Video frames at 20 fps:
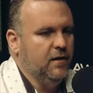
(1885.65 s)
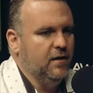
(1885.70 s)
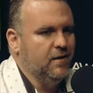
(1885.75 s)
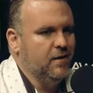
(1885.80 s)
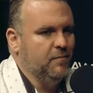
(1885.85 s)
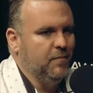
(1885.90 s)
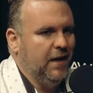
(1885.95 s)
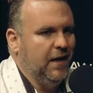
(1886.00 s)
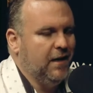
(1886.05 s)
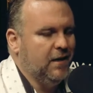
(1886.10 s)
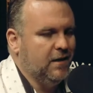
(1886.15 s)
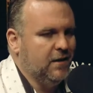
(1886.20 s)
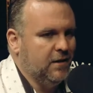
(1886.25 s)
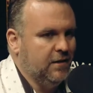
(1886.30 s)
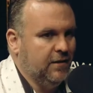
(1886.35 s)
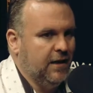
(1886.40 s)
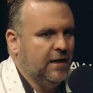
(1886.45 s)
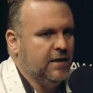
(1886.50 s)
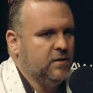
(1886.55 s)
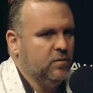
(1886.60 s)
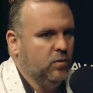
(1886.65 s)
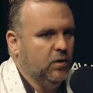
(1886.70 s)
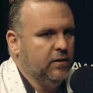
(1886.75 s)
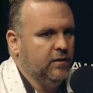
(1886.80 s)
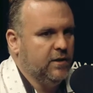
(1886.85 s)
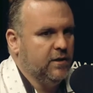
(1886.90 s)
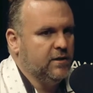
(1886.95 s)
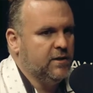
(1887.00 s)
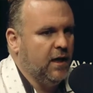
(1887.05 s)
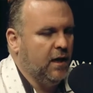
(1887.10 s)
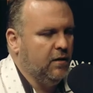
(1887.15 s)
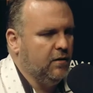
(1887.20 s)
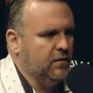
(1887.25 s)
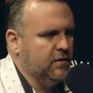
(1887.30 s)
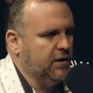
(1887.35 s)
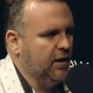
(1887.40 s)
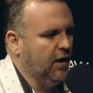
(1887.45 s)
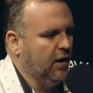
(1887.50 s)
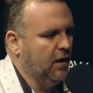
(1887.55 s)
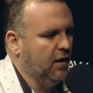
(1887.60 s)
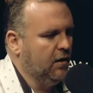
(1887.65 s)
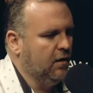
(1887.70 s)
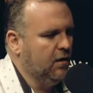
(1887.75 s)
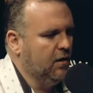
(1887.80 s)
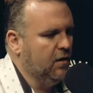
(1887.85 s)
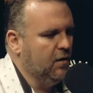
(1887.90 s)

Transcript: demanded and that's what this health scare